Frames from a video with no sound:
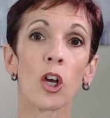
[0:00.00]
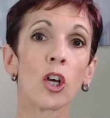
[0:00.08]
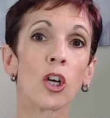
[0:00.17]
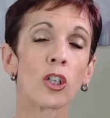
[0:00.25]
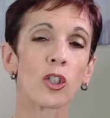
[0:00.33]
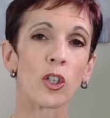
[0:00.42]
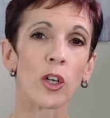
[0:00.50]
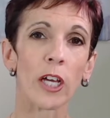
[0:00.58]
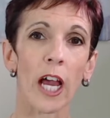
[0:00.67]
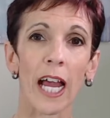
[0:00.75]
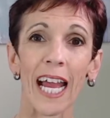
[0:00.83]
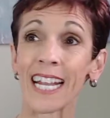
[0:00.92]
So
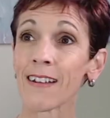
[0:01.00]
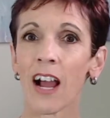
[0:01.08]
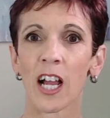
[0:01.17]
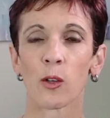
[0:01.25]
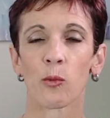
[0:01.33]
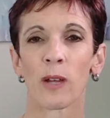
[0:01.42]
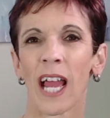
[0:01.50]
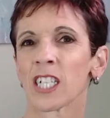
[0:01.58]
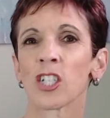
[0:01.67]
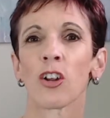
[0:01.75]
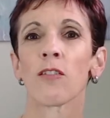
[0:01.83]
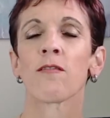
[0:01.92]
at night, we actually
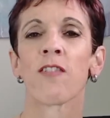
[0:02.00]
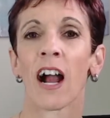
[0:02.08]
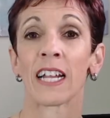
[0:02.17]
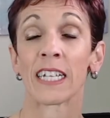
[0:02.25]
don't find it,